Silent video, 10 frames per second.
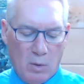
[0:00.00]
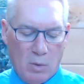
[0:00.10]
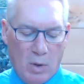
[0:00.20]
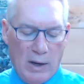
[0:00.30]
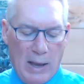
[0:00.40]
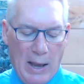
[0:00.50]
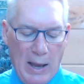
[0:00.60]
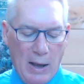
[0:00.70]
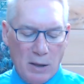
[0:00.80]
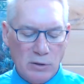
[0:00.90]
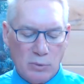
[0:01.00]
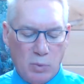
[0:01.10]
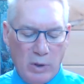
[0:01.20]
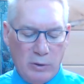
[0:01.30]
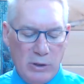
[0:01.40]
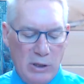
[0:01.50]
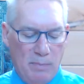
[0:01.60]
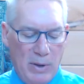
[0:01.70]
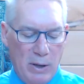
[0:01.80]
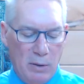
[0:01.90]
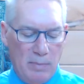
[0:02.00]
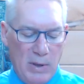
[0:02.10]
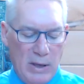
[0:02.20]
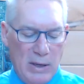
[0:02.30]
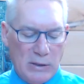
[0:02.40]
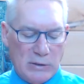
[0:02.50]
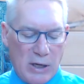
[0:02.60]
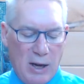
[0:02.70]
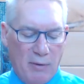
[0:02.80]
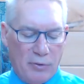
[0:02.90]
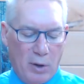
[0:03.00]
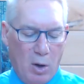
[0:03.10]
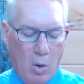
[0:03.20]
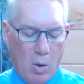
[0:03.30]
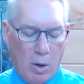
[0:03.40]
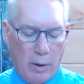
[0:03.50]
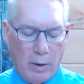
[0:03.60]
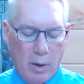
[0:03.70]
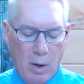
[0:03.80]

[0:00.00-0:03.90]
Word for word: What house will ye build me, saith the Lord?